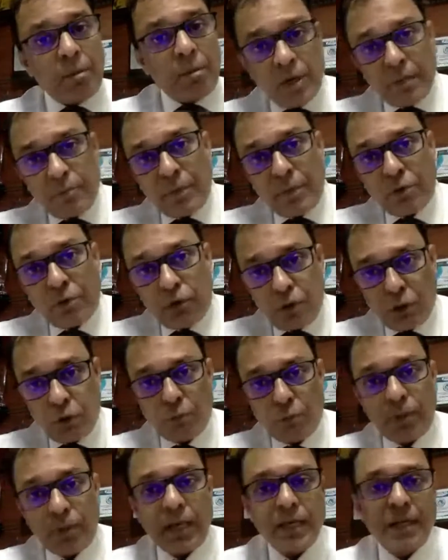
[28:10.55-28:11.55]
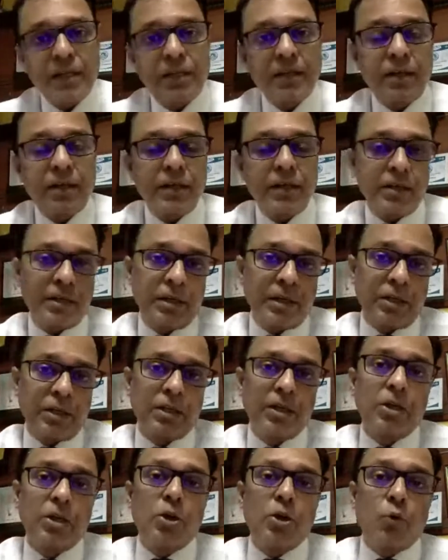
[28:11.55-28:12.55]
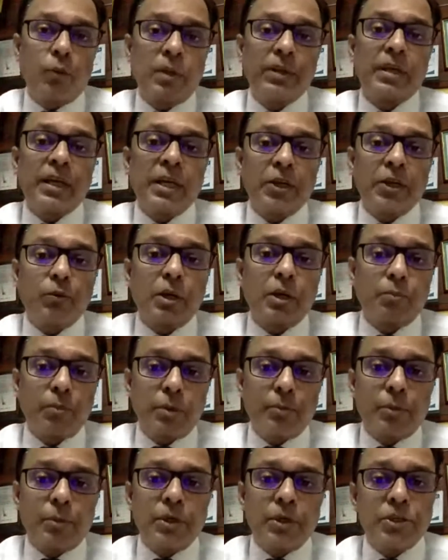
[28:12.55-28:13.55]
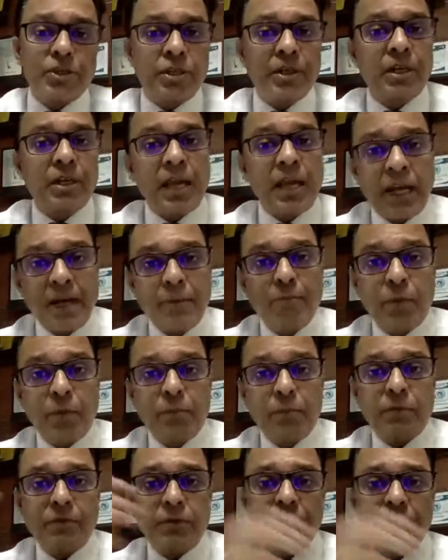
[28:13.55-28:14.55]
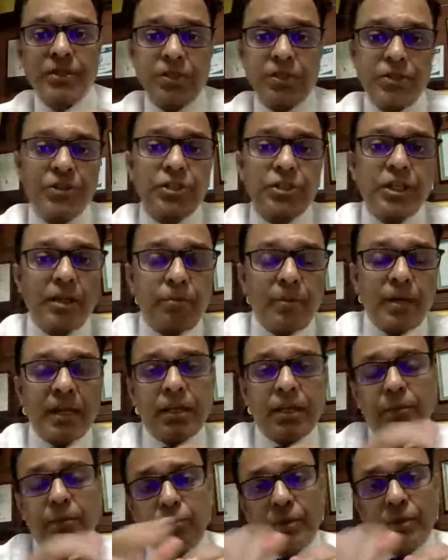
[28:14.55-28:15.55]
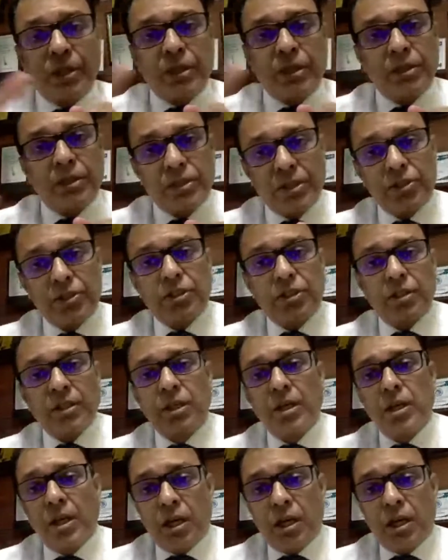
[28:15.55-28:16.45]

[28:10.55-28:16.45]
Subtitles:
but may call you back at a later date with adequate preparation and maybe with a surgical backup, meaning a surgeon,